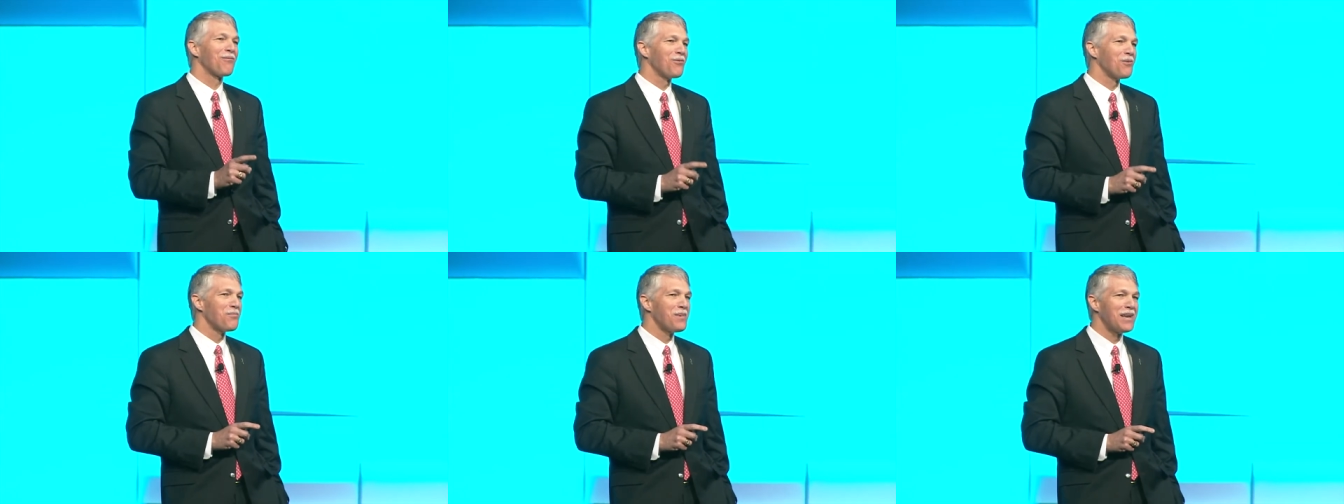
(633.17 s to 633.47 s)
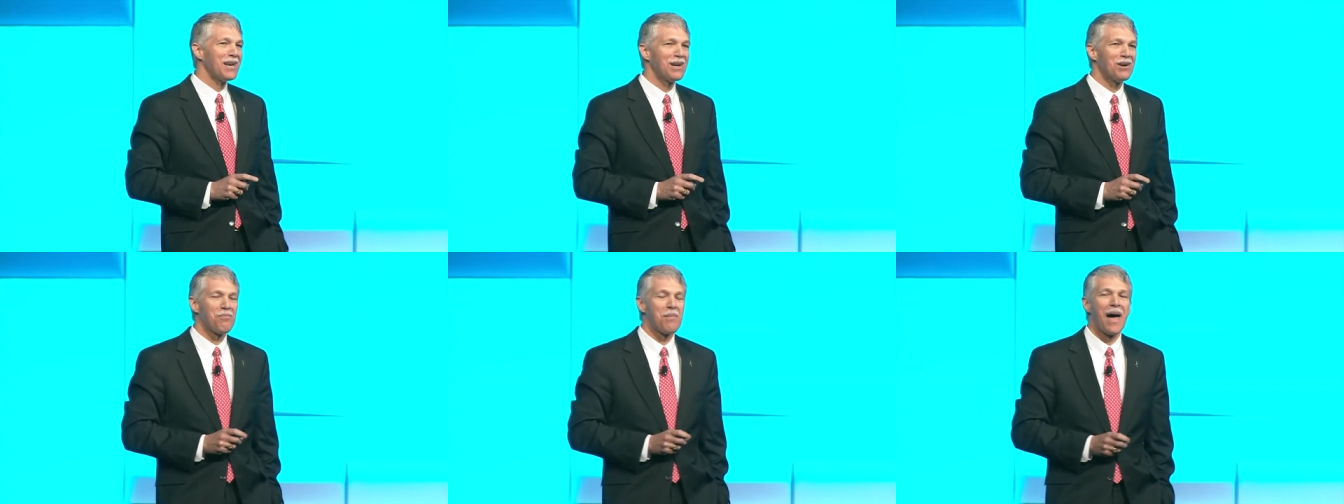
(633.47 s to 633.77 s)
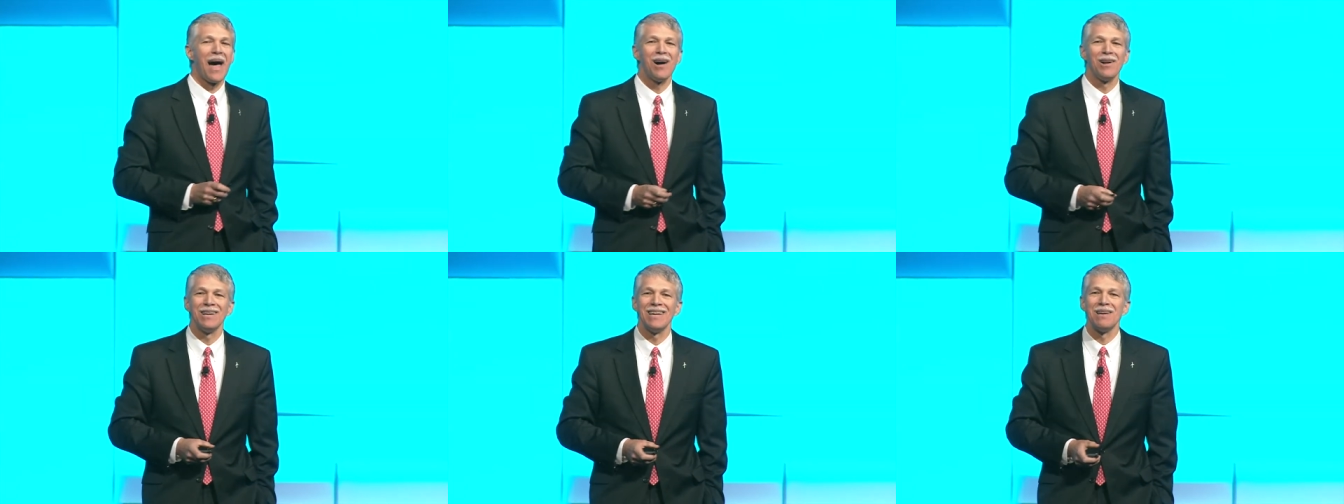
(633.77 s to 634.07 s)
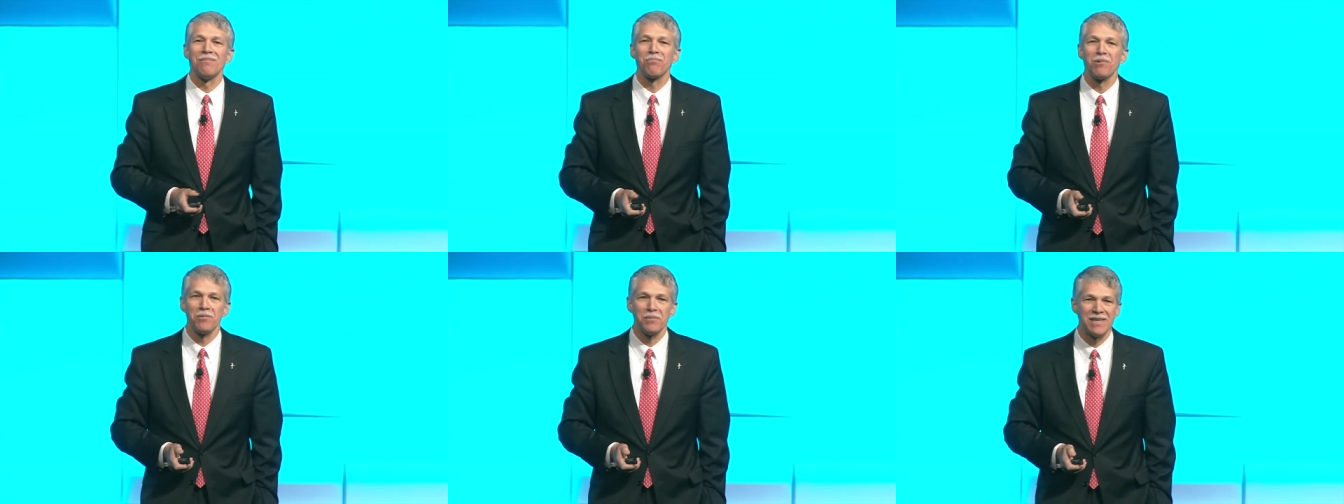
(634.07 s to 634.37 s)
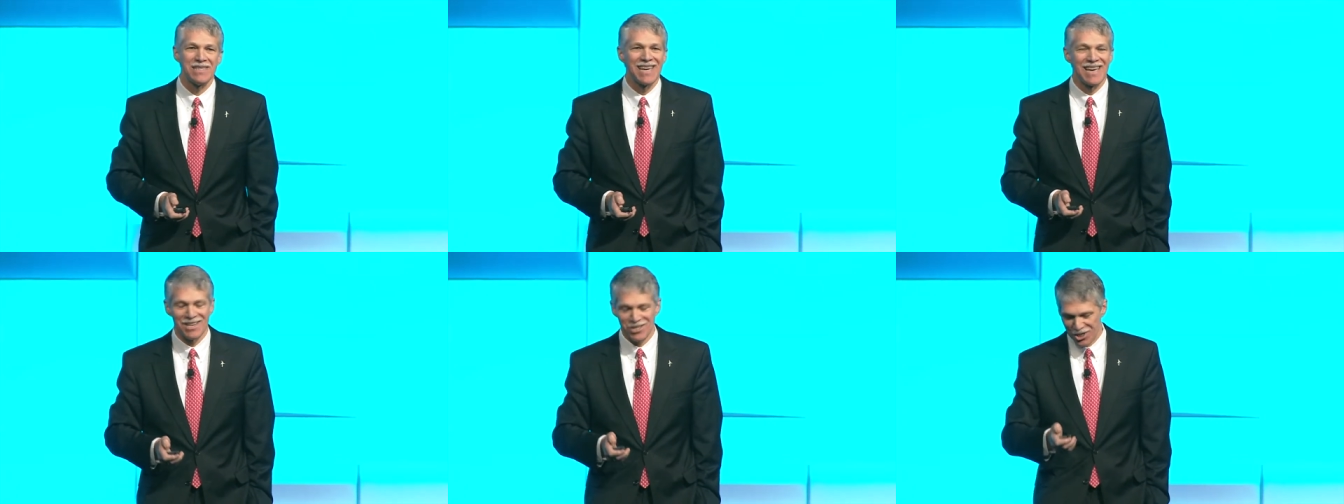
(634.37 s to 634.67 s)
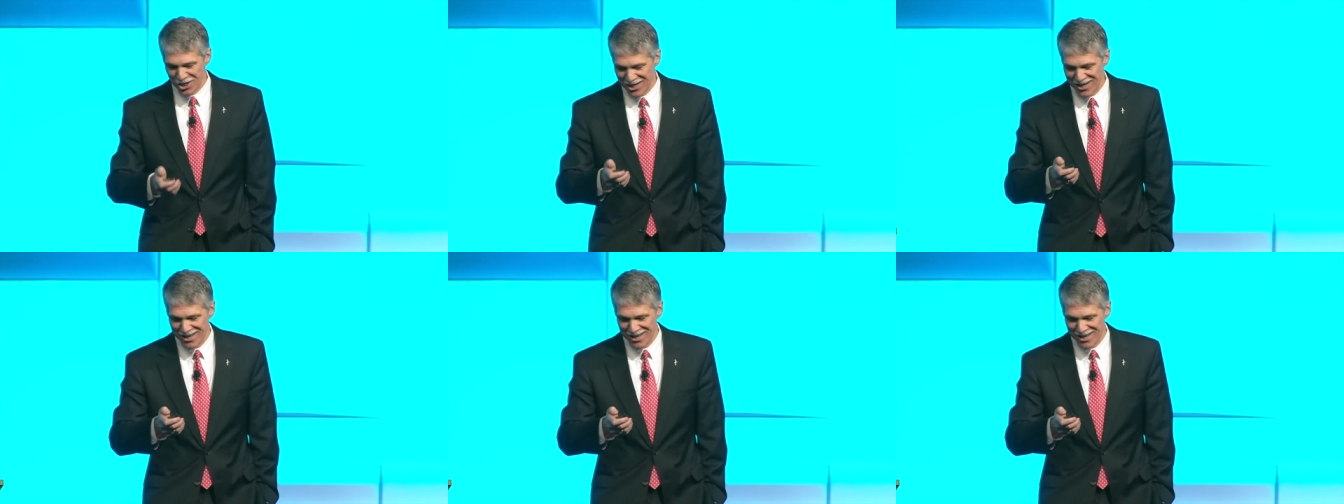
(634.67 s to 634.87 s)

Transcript: for a minute about implementation